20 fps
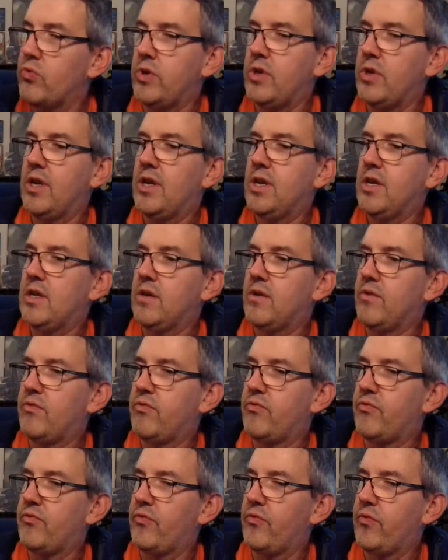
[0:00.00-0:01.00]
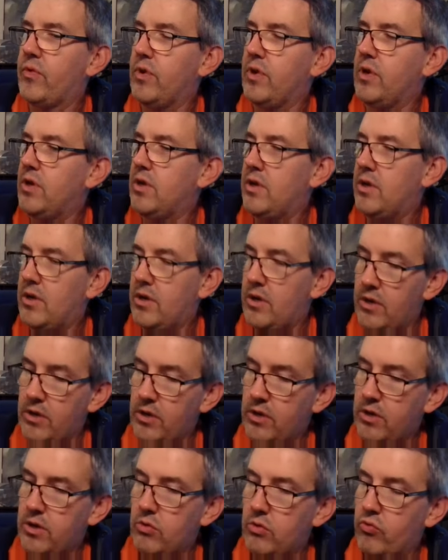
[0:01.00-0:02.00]
we have
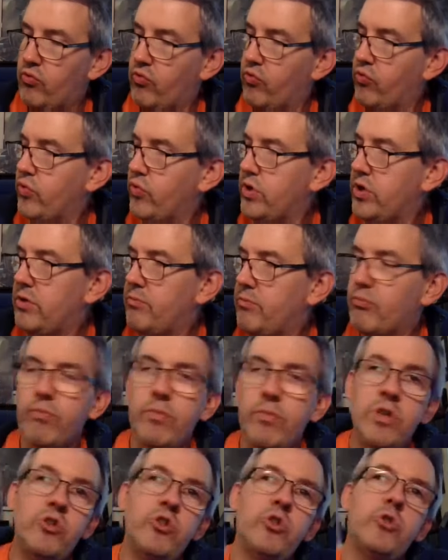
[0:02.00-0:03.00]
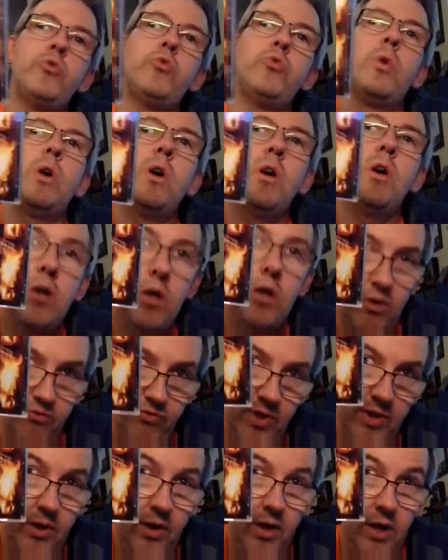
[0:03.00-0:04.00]
a reissue
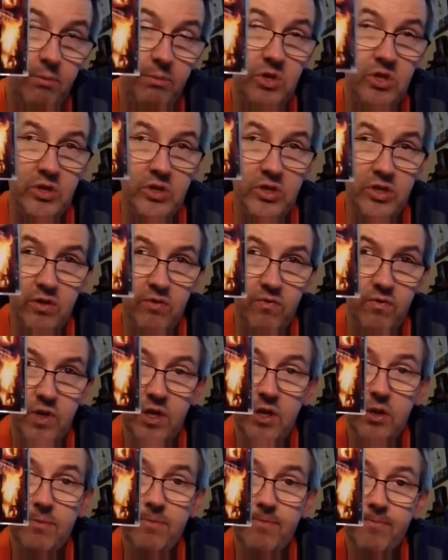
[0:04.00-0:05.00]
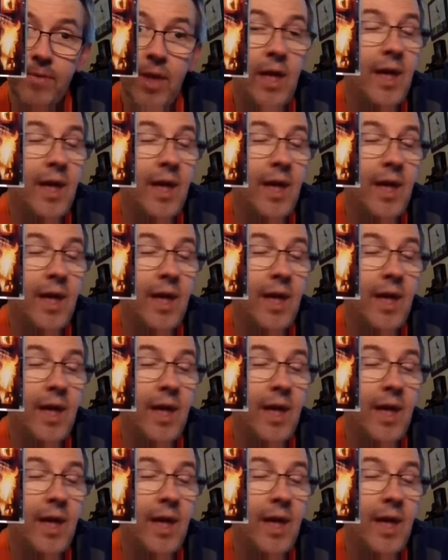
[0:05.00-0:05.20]
of Nemesis Divina.